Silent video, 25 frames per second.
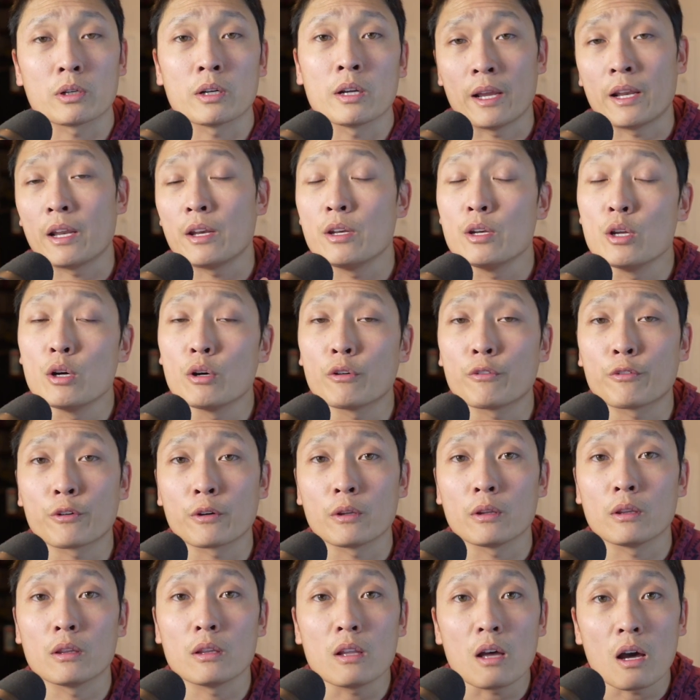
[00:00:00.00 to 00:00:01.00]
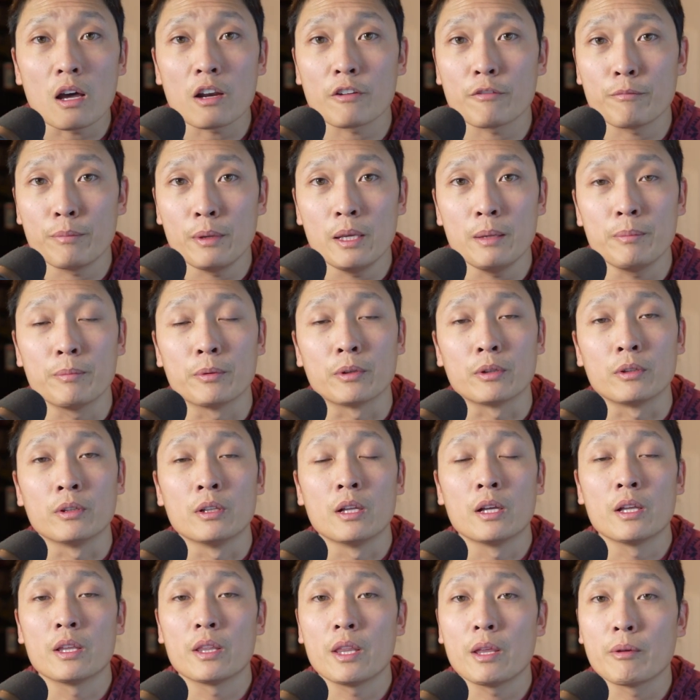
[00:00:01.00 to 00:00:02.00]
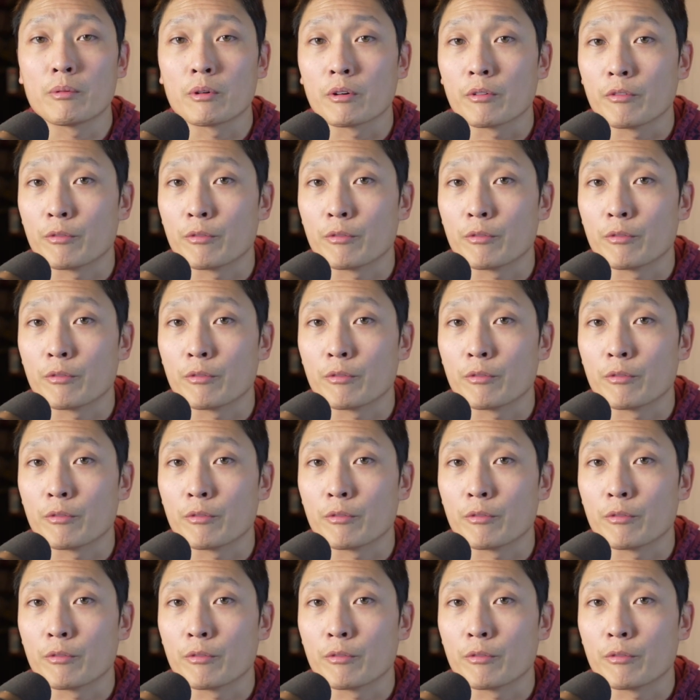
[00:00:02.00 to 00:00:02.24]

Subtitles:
And I know for a lot of people, they were